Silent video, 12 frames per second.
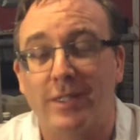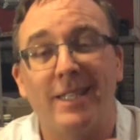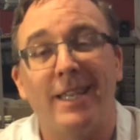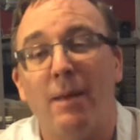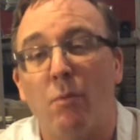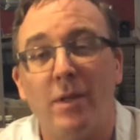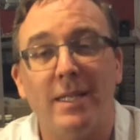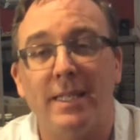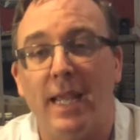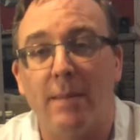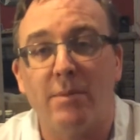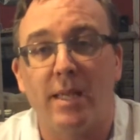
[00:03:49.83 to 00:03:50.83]
It's again one of these
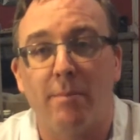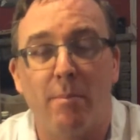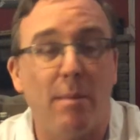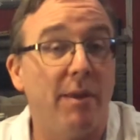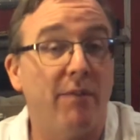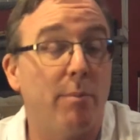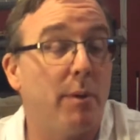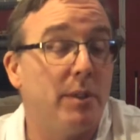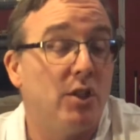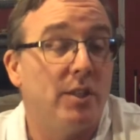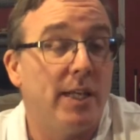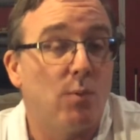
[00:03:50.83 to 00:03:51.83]
games that maybe everybody
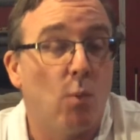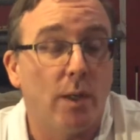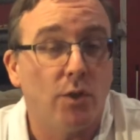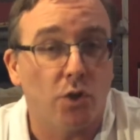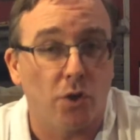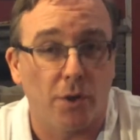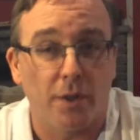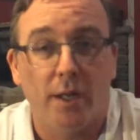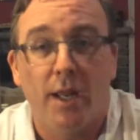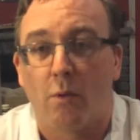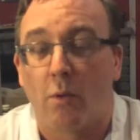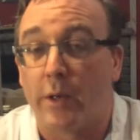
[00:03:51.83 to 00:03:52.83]
just takes one turn,
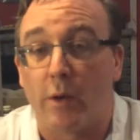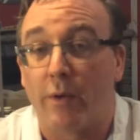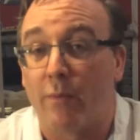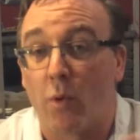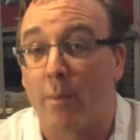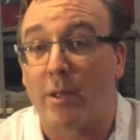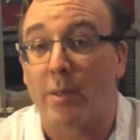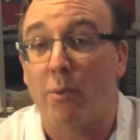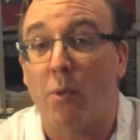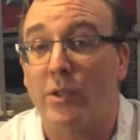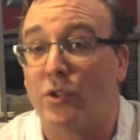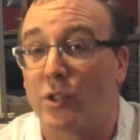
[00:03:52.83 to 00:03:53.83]
or you don't even worry about the
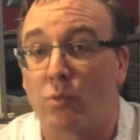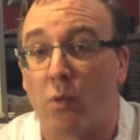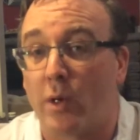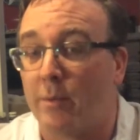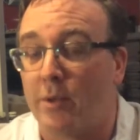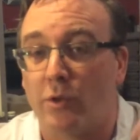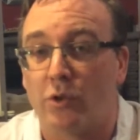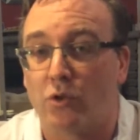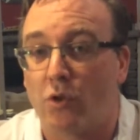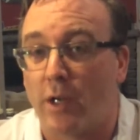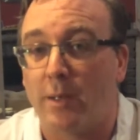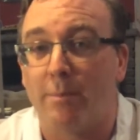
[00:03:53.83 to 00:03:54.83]
points. You're just
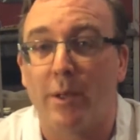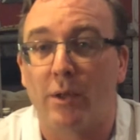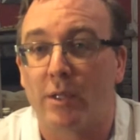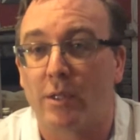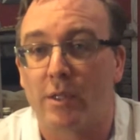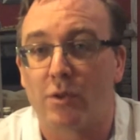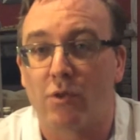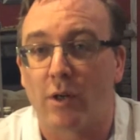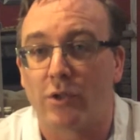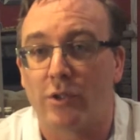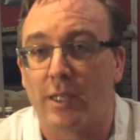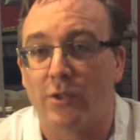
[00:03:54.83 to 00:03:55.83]
trying to build the
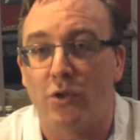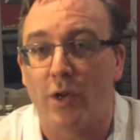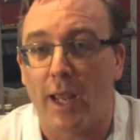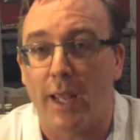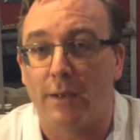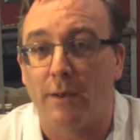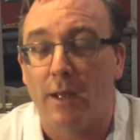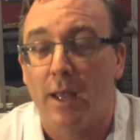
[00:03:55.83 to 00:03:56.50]
structures as you can.